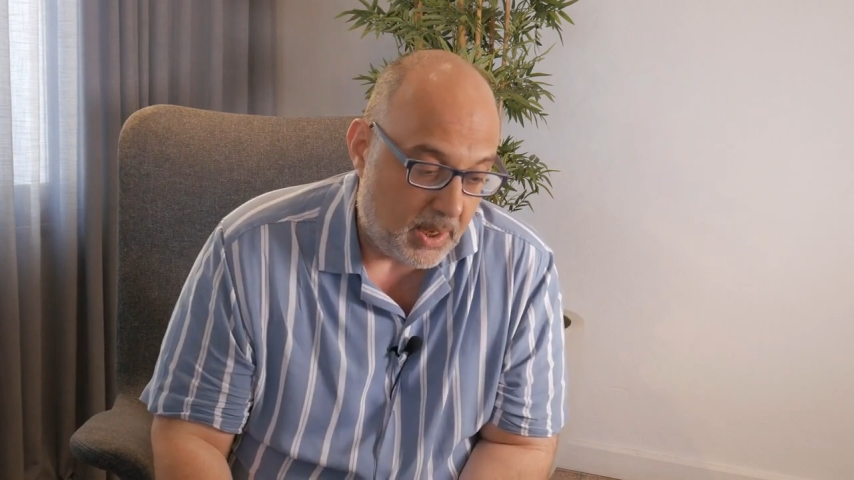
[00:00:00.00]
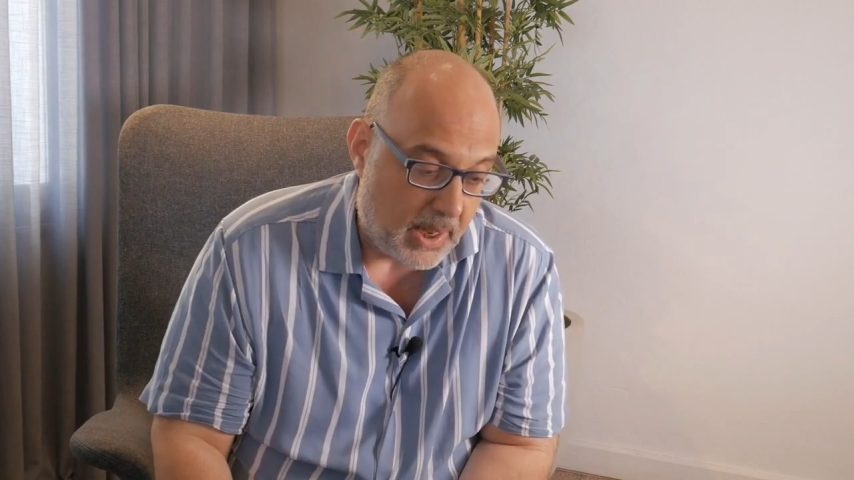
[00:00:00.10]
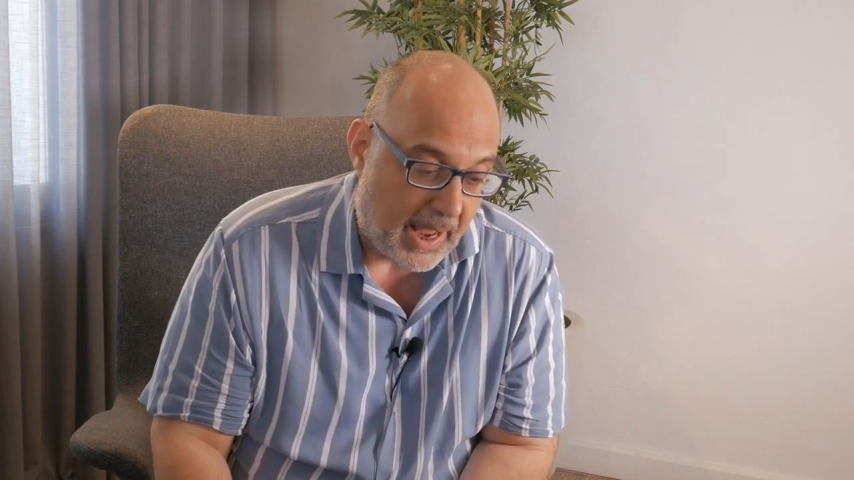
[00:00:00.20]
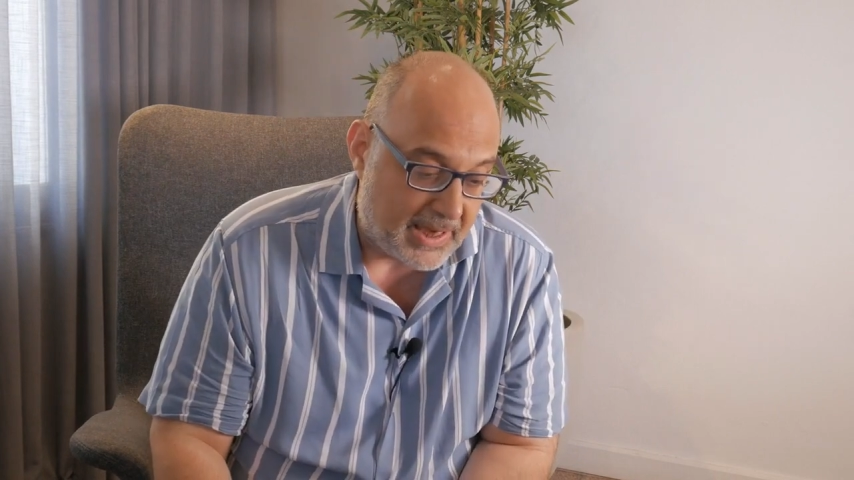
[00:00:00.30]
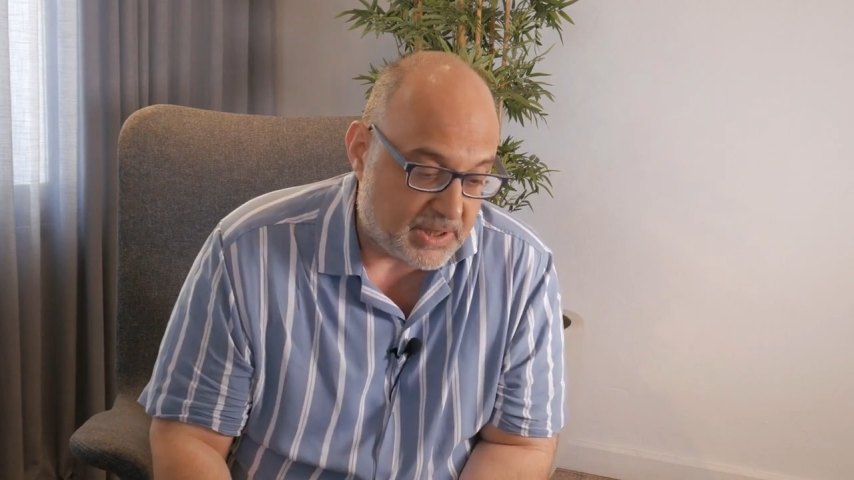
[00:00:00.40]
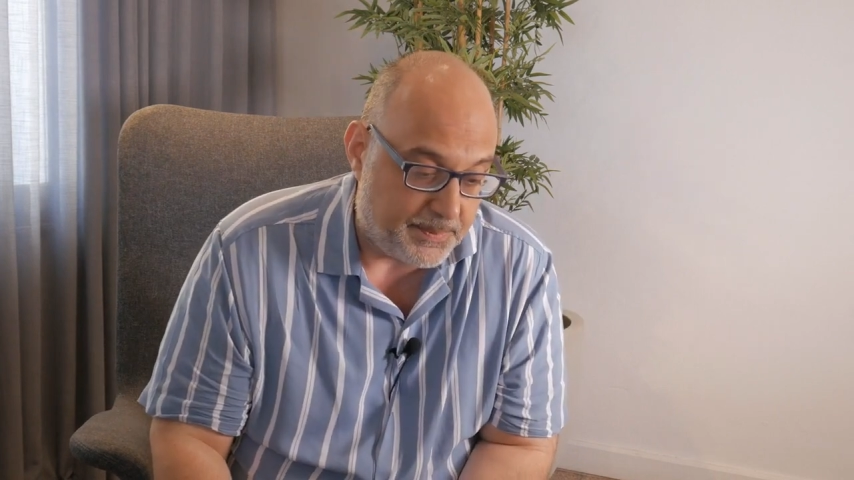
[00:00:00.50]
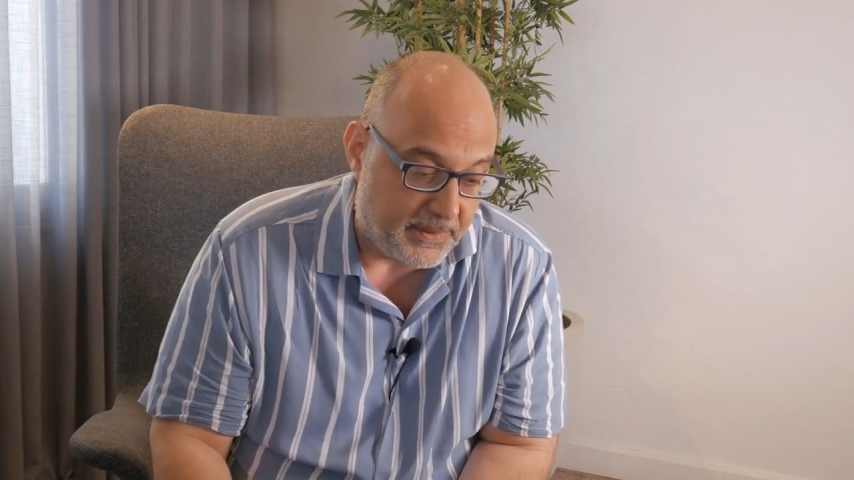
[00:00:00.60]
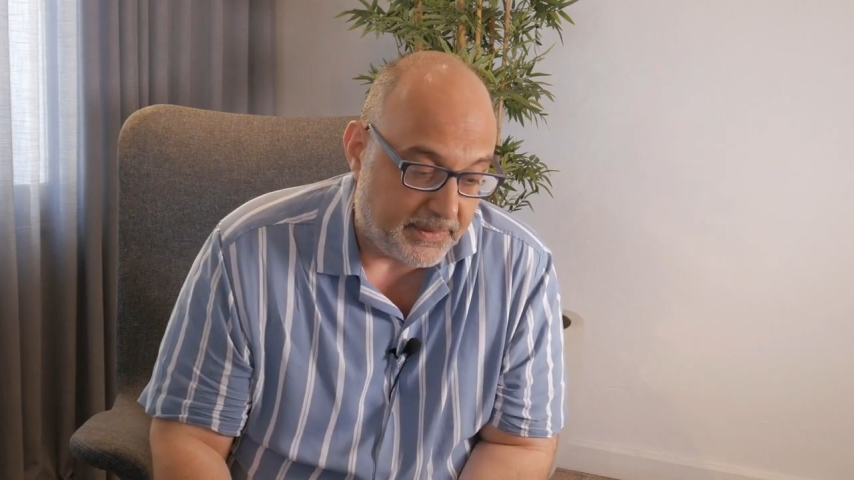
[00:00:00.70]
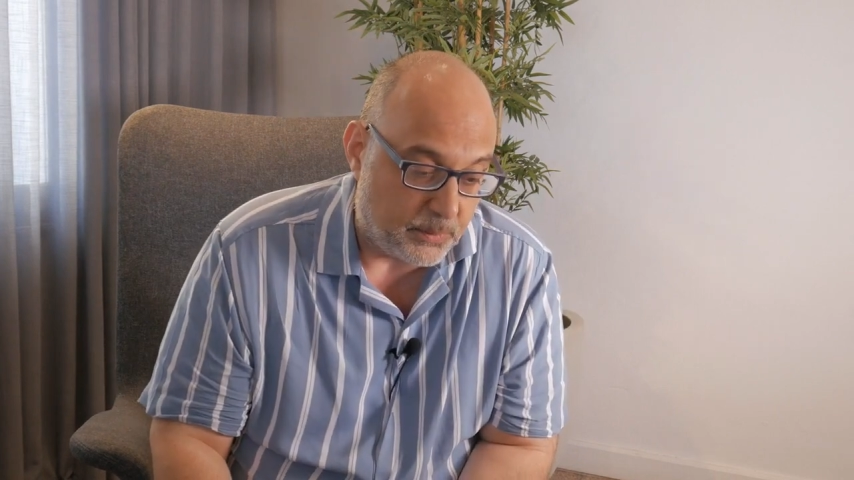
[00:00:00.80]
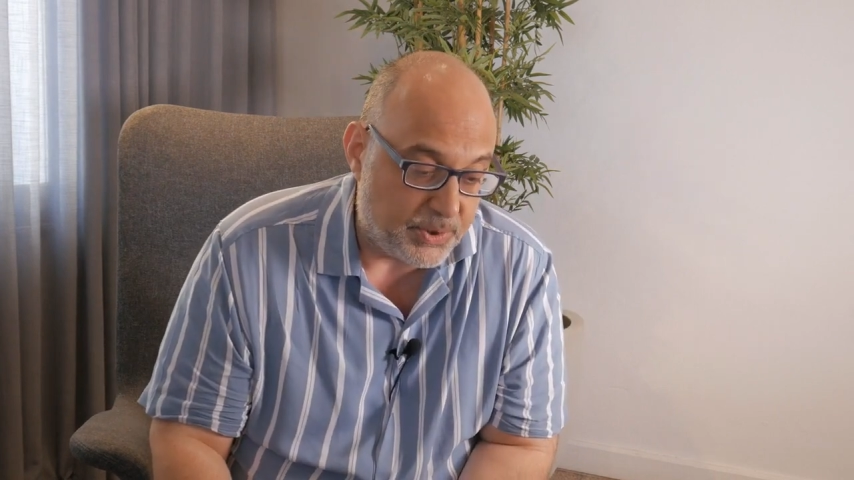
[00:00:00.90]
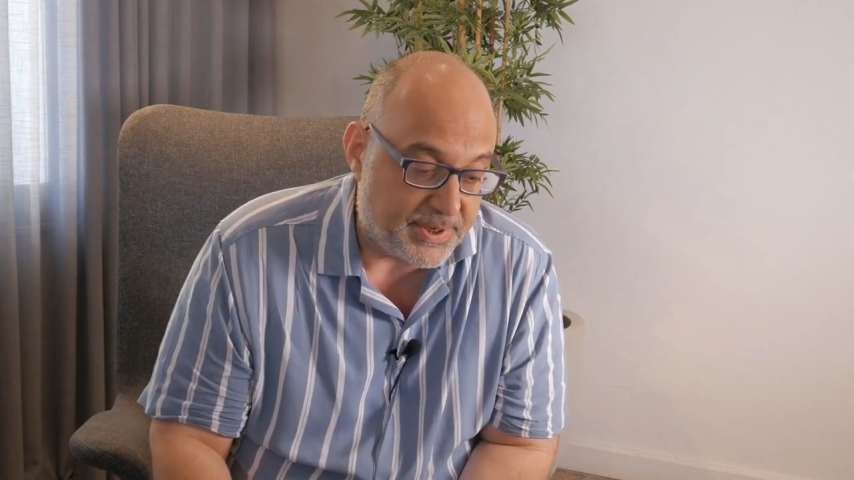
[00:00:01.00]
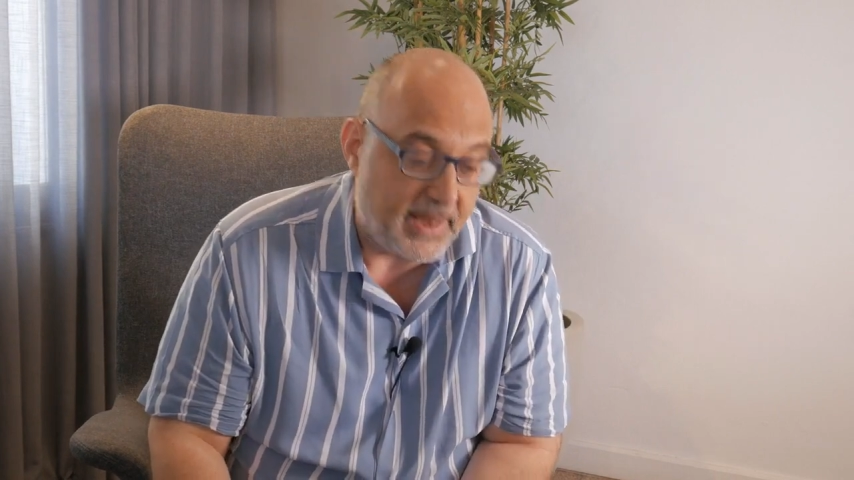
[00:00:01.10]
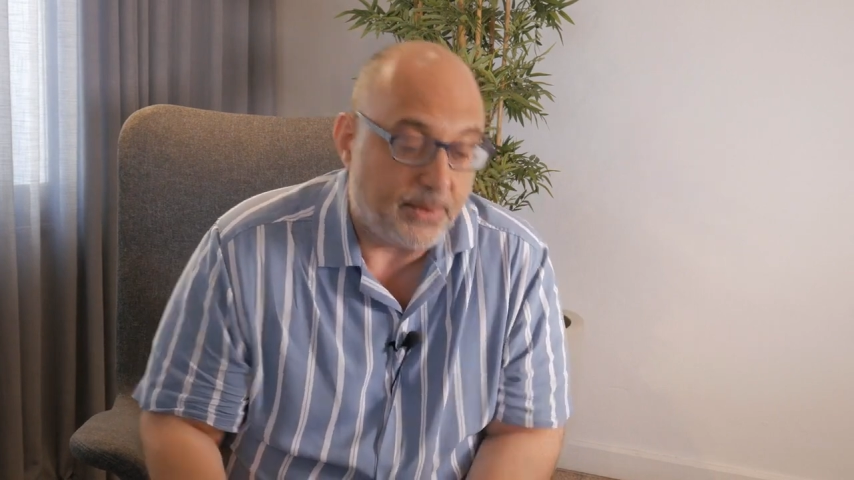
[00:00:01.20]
aspect that we said,